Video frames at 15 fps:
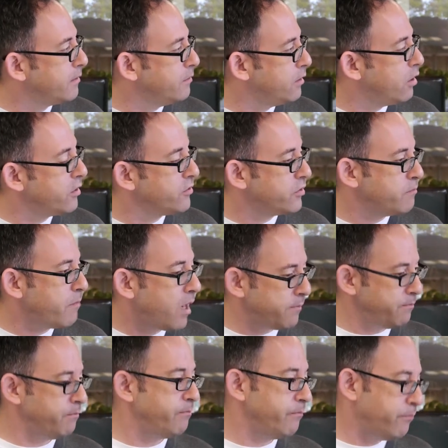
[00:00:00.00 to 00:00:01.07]
And honestly, my
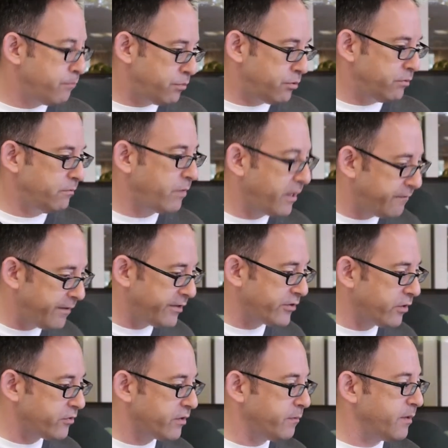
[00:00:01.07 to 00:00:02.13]
advice
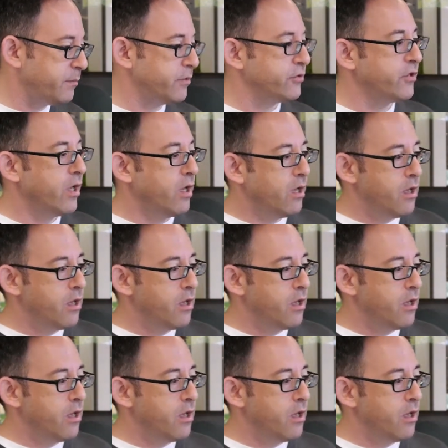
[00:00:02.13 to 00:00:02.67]
I always give people is,